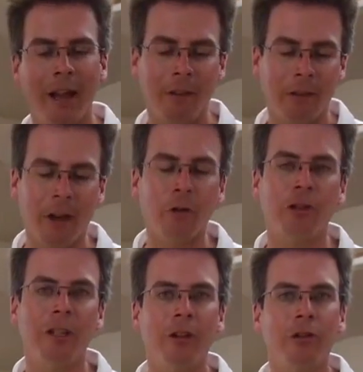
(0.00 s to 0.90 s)
and the
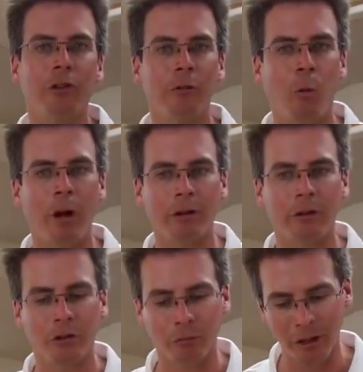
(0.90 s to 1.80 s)
1,000 liters of water.
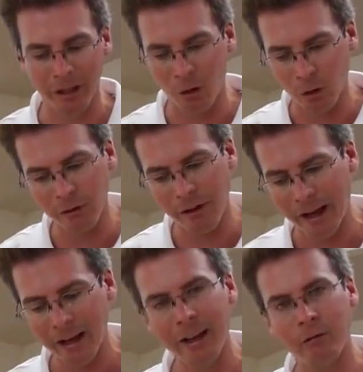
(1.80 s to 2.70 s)
So really all of
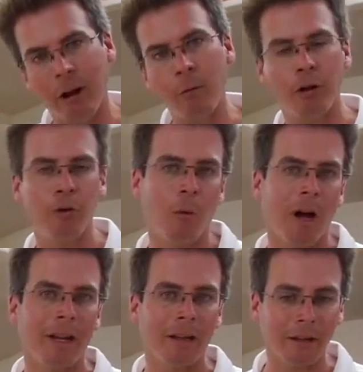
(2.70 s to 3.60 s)
that right where you
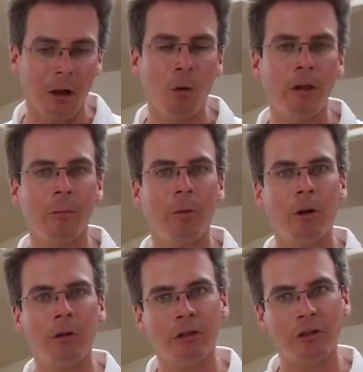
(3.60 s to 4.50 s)
want it, low in the boat,